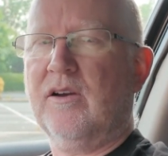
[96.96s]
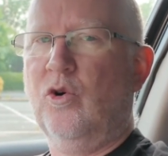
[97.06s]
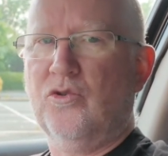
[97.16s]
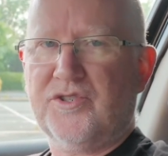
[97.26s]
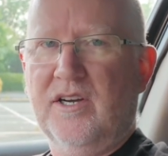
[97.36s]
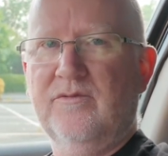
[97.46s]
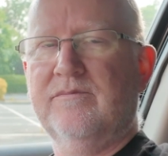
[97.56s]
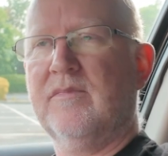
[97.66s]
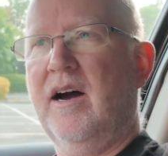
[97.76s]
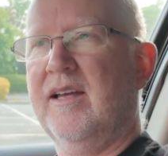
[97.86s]
auto
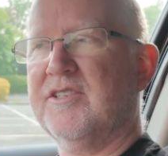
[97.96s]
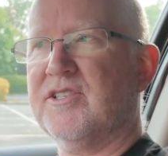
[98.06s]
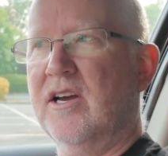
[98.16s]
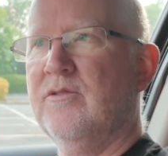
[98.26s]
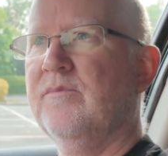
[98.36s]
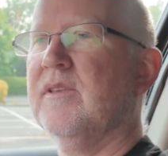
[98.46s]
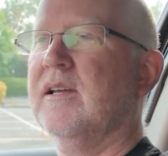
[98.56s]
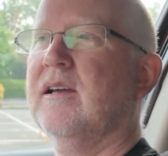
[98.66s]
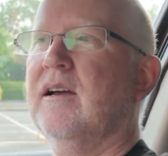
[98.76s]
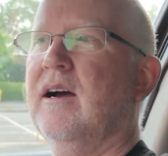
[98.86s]
ISO.
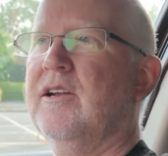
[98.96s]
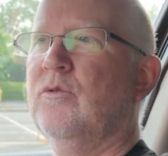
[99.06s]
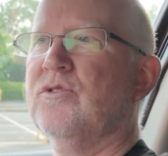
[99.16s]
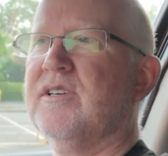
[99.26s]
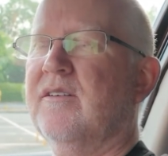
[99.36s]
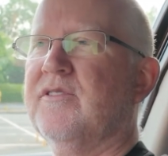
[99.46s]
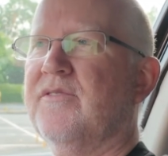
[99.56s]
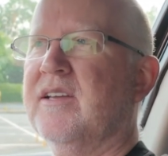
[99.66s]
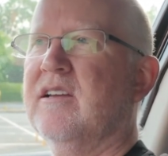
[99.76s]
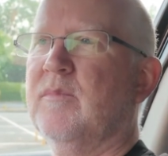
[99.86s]
I don't want to have to
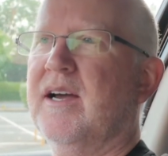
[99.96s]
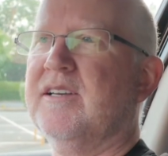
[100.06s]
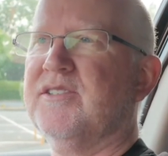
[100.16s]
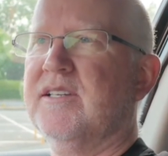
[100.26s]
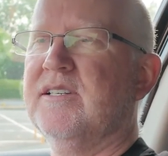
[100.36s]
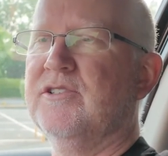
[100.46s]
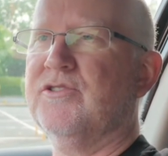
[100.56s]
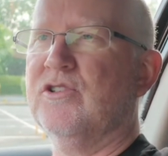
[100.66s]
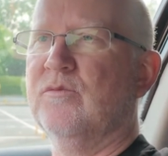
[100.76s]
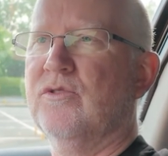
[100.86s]
think about settings
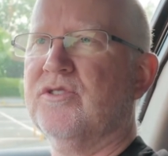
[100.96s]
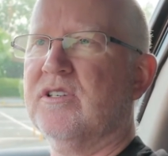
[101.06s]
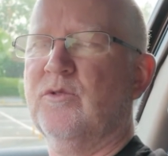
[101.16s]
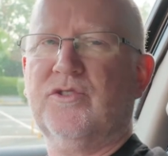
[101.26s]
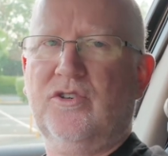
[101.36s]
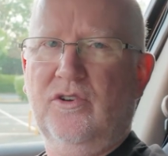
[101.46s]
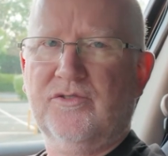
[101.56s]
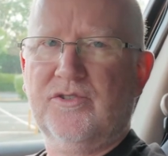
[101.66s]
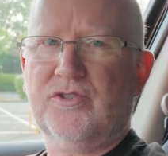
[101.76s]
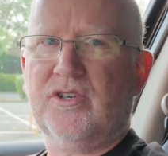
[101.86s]
too much because I want to
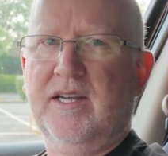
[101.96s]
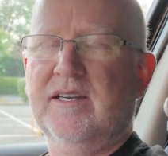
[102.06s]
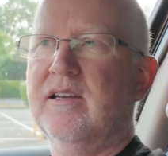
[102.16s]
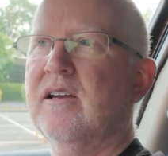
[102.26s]
concentrate